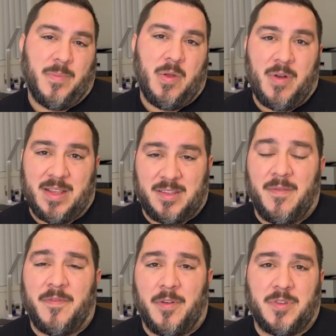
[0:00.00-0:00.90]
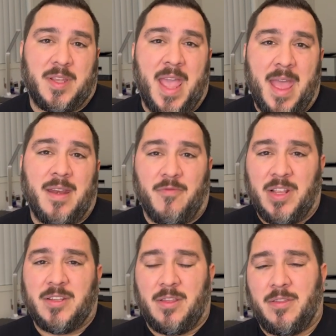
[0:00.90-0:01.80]
Whereas some foes can
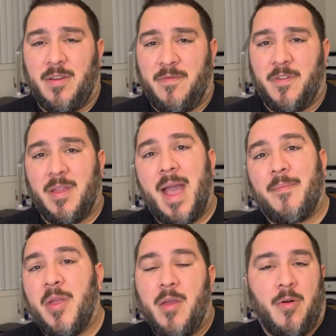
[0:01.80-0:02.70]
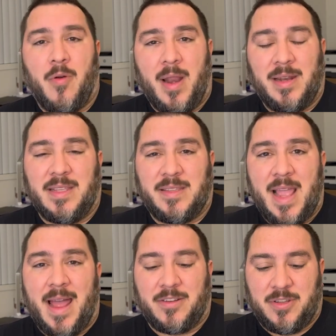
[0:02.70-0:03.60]
reach the 30-foot gap, or at least
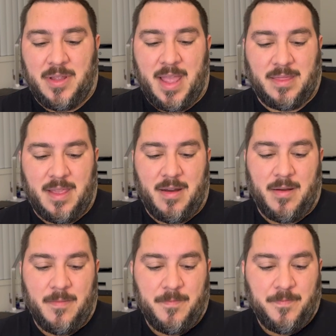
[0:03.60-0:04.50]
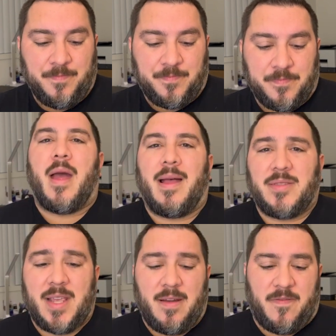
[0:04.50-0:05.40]
dash to get there.
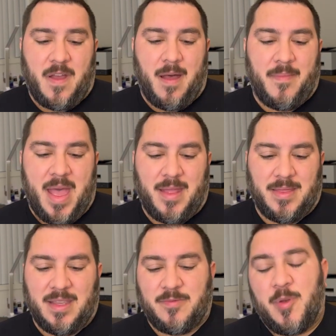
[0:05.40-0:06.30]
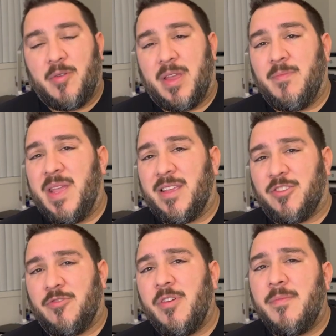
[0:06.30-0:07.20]
Outside of combat, this spell can be
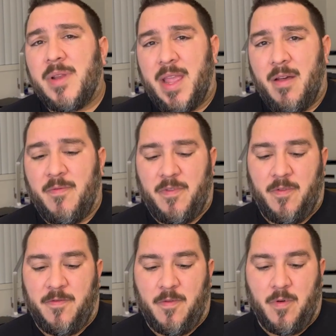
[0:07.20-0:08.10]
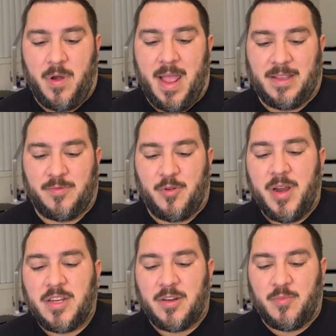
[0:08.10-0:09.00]
extremely helpful for
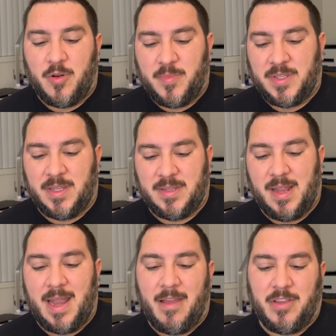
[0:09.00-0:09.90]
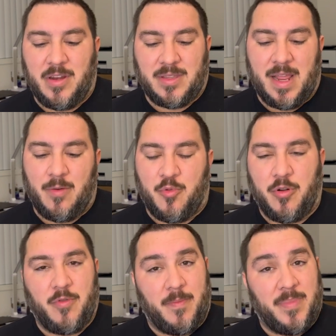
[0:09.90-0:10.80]
exploration purposes, allowing you to
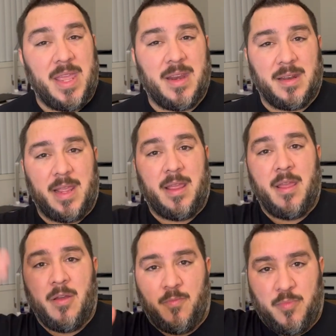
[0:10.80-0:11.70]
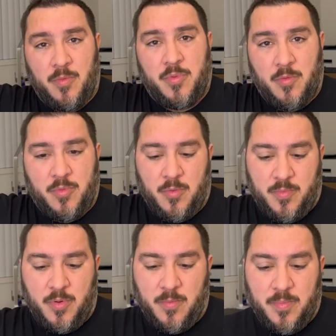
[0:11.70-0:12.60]
teleport repeatedly, boom, boom, boom,
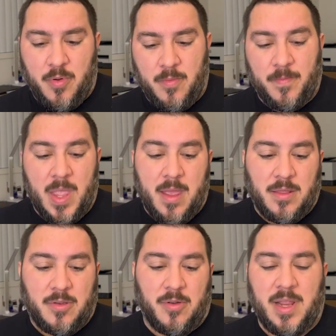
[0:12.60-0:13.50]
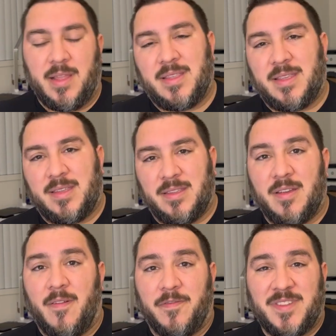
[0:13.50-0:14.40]
boom, boom, totaling a distance
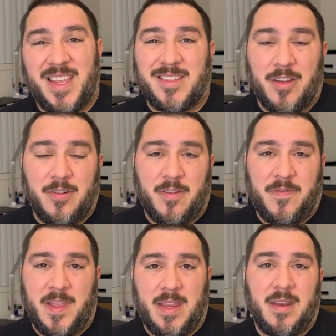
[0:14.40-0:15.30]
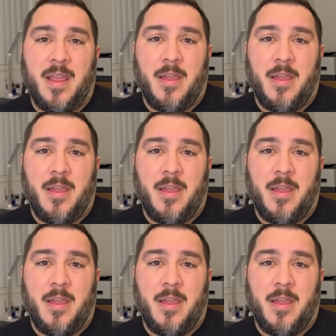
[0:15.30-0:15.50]
of 600 feet